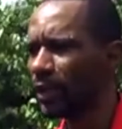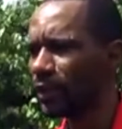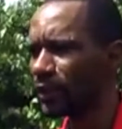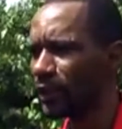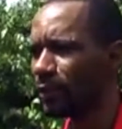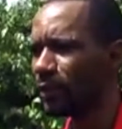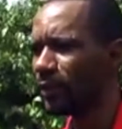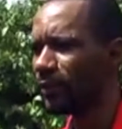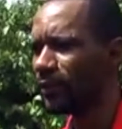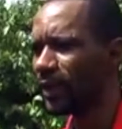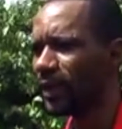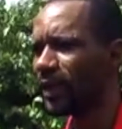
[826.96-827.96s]
So they would have
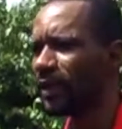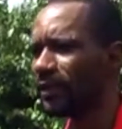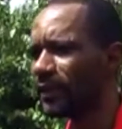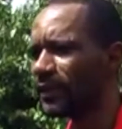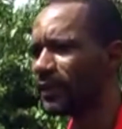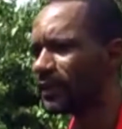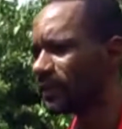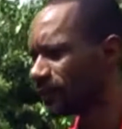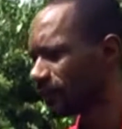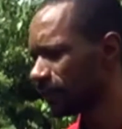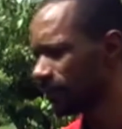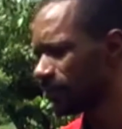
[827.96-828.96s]
fallen off and,
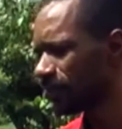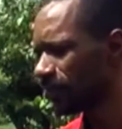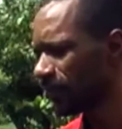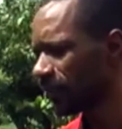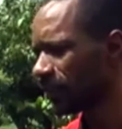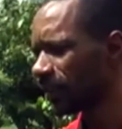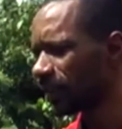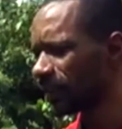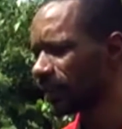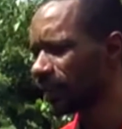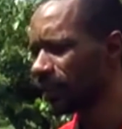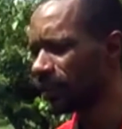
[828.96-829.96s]
you know, landed on
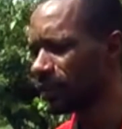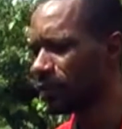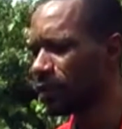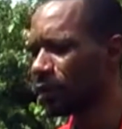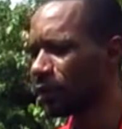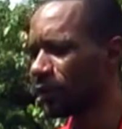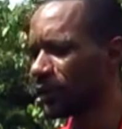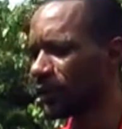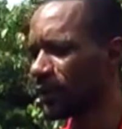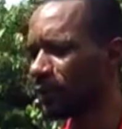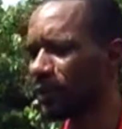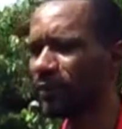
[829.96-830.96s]
the ground, and
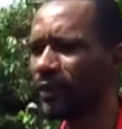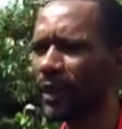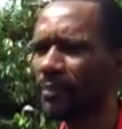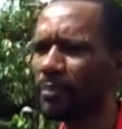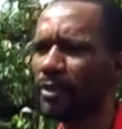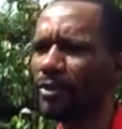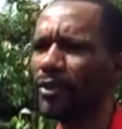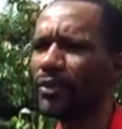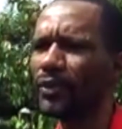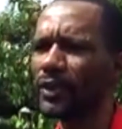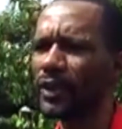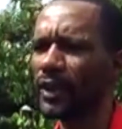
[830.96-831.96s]
they would have gotten buried
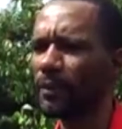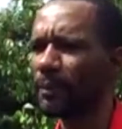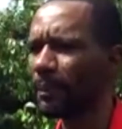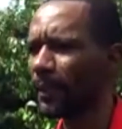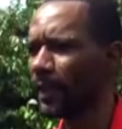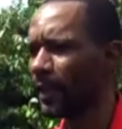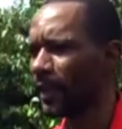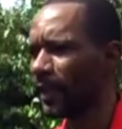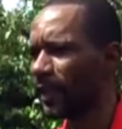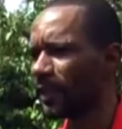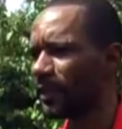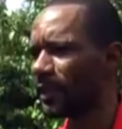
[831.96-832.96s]
over time.
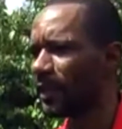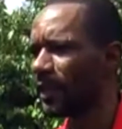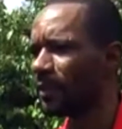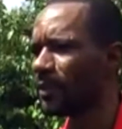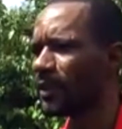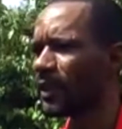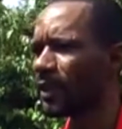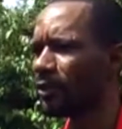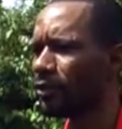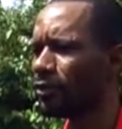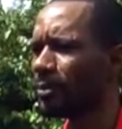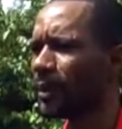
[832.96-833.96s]
And they came in. I
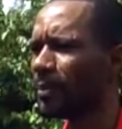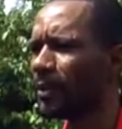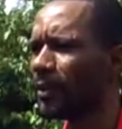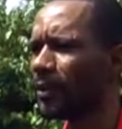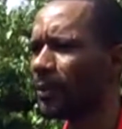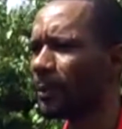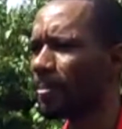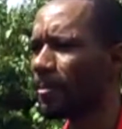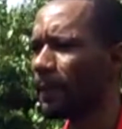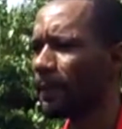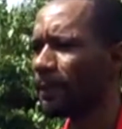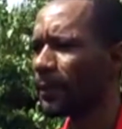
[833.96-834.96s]
could remember
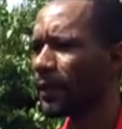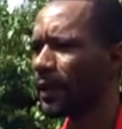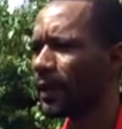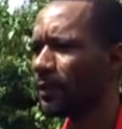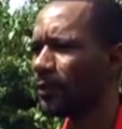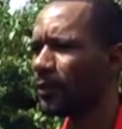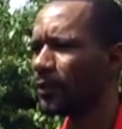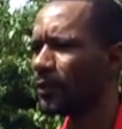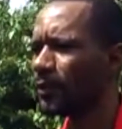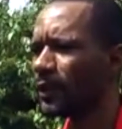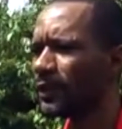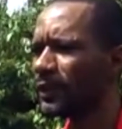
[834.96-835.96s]

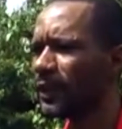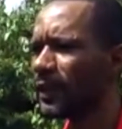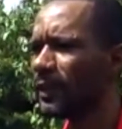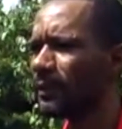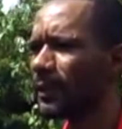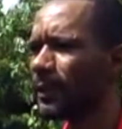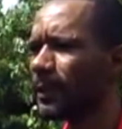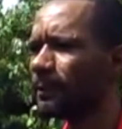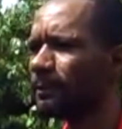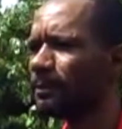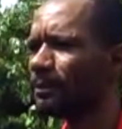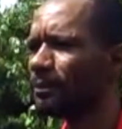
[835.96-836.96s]
one time
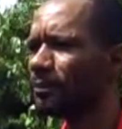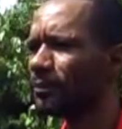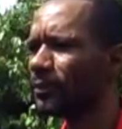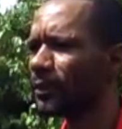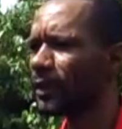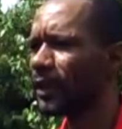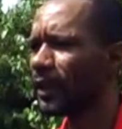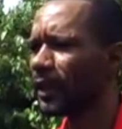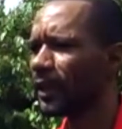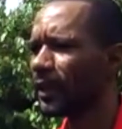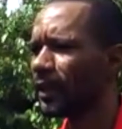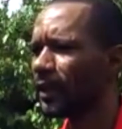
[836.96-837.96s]

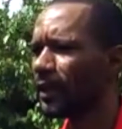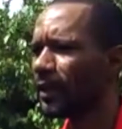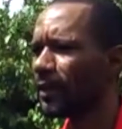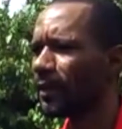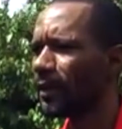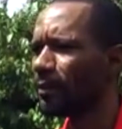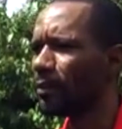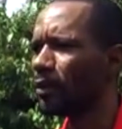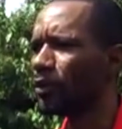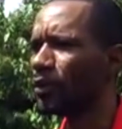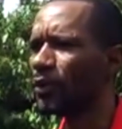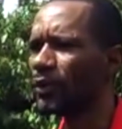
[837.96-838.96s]
a
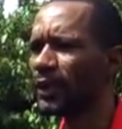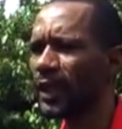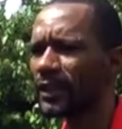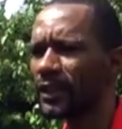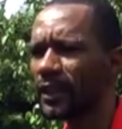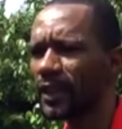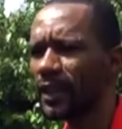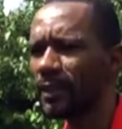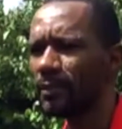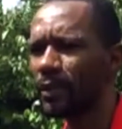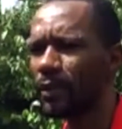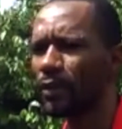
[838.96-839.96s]
bulldozer actually
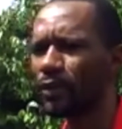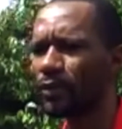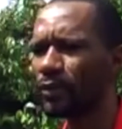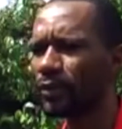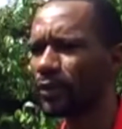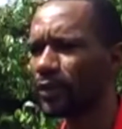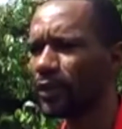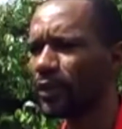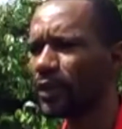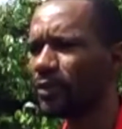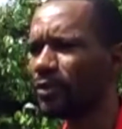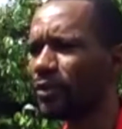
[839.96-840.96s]
came down
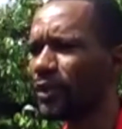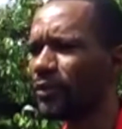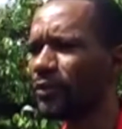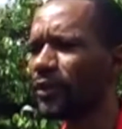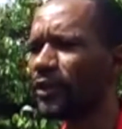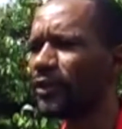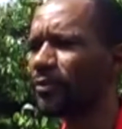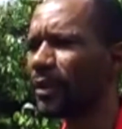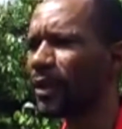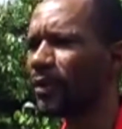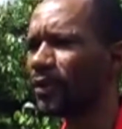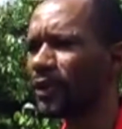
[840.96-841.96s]
the road in front of my
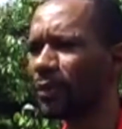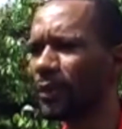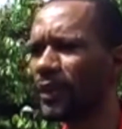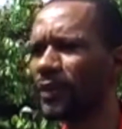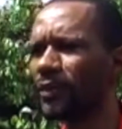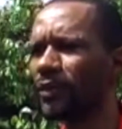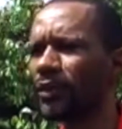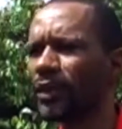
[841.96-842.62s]
house and went around